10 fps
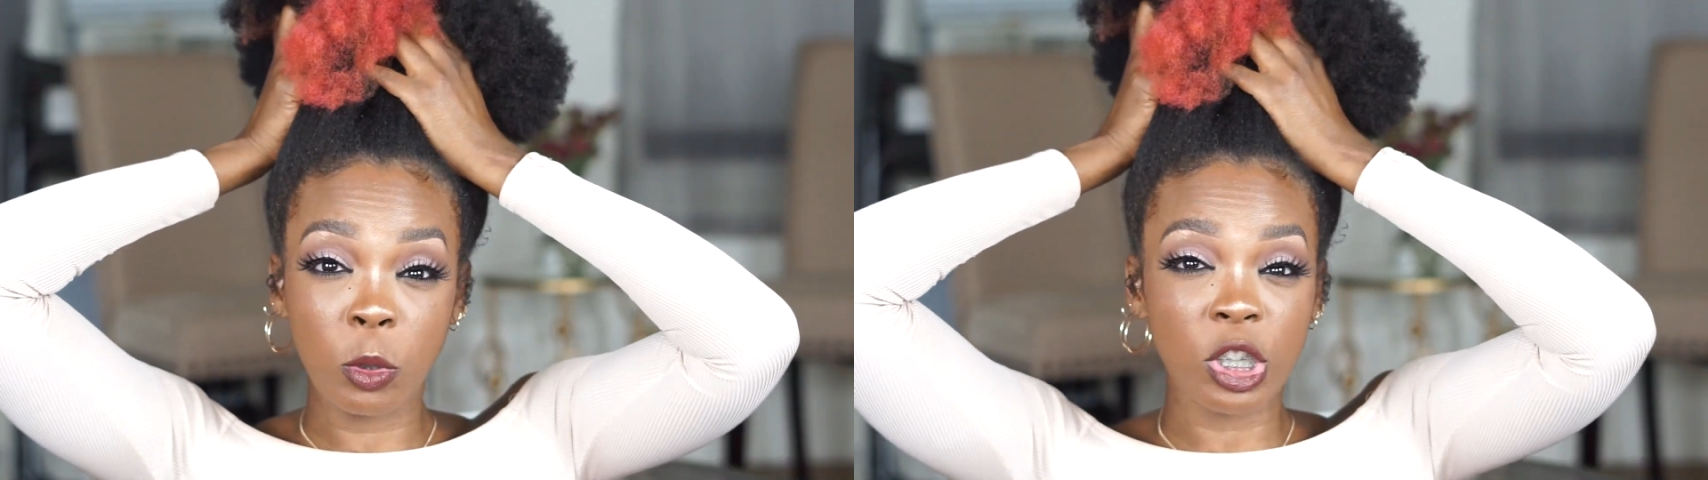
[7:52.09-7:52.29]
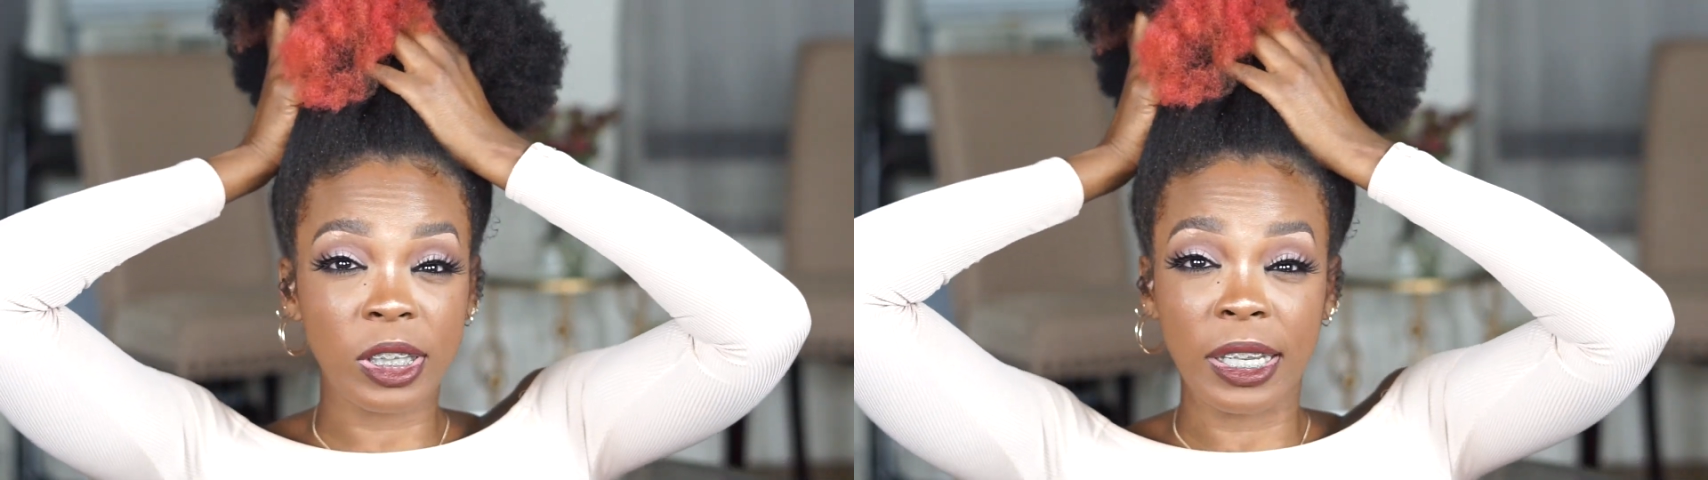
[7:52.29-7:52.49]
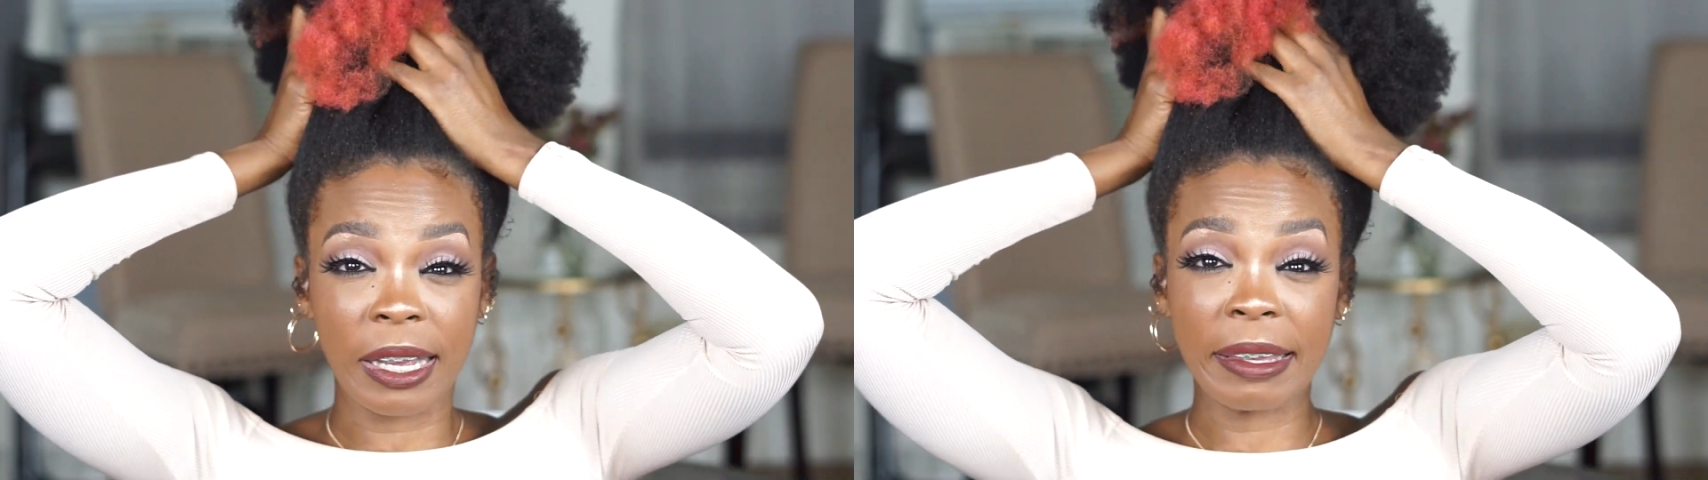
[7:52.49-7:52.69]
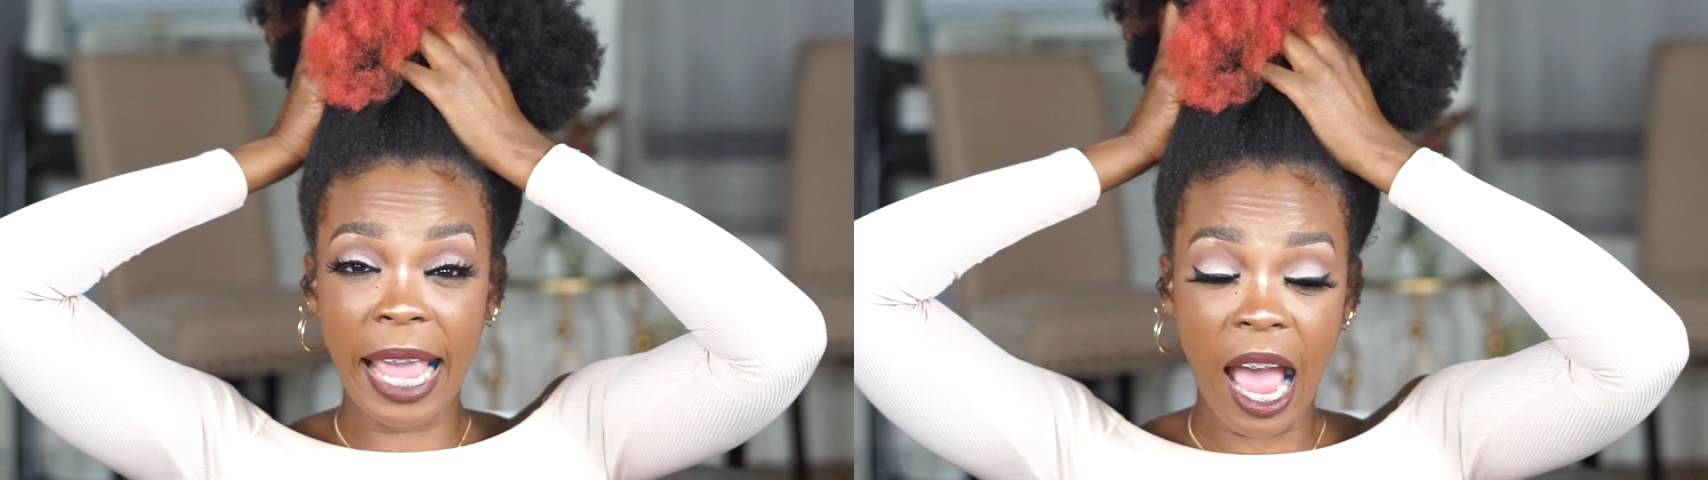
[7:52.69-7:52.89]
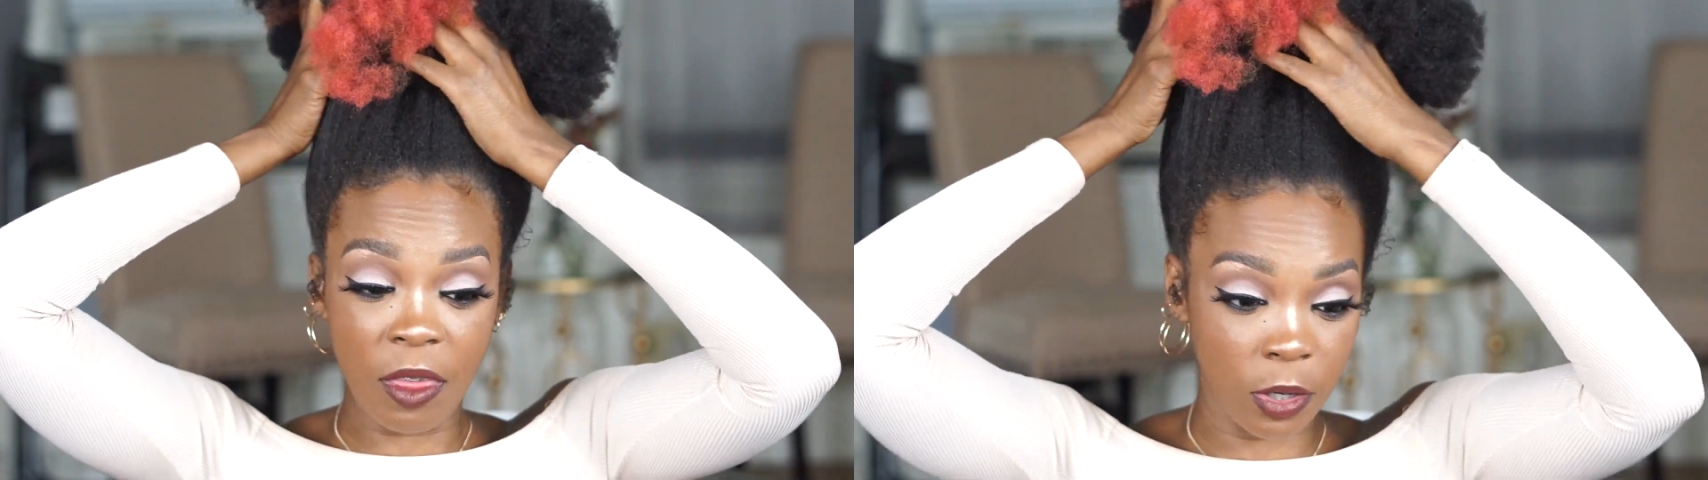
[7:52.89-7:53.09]
We're just going to
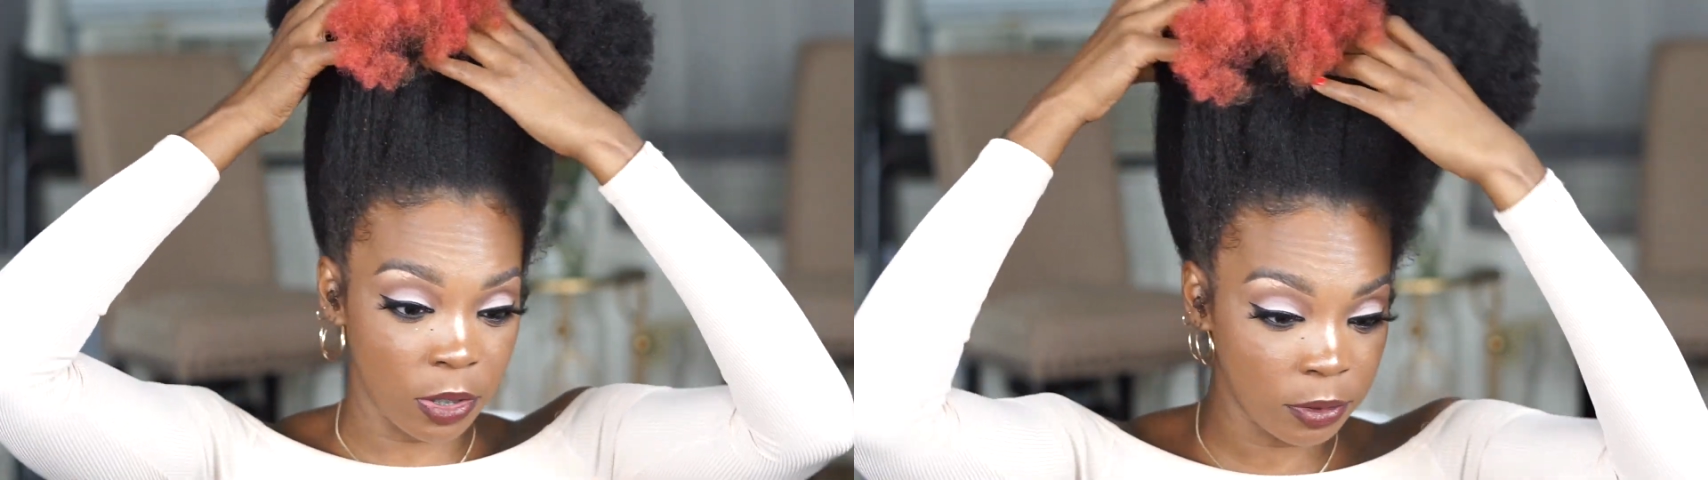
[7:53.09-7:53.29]
gather.